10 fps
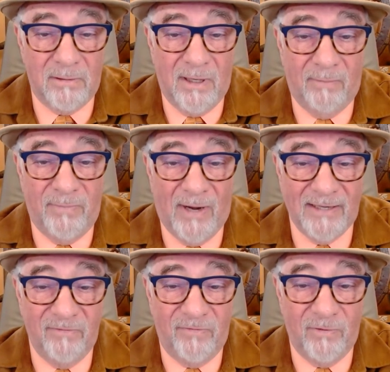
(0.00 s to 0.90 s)
And
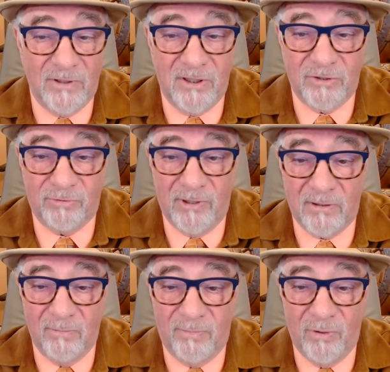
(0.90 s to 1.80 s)
Biden forced Israel
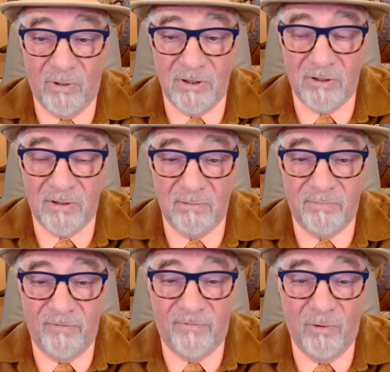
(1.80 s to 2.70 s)
to pause
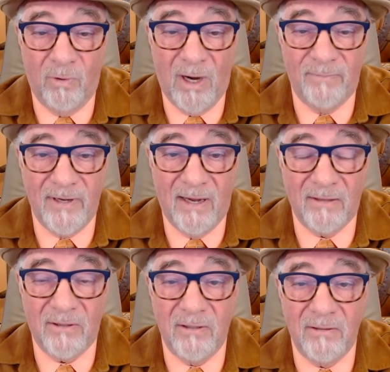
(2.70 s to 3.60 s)
before wiping
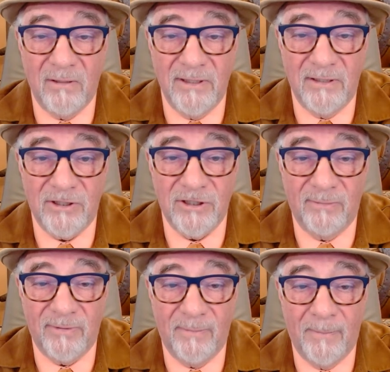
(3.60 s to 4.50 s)
out the, the
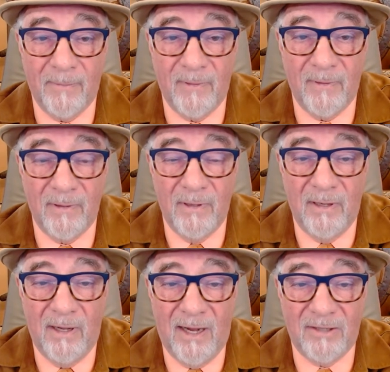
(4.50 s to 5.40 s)
leadership.
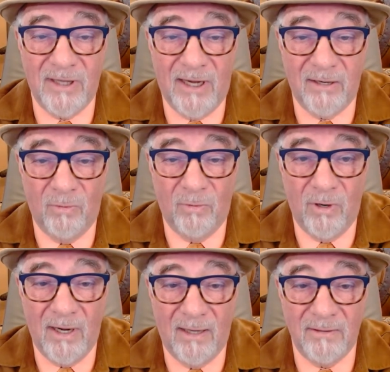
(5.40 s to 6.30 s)
How's that going to
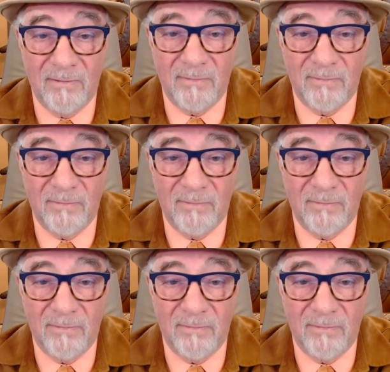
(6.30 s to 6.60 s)
work out?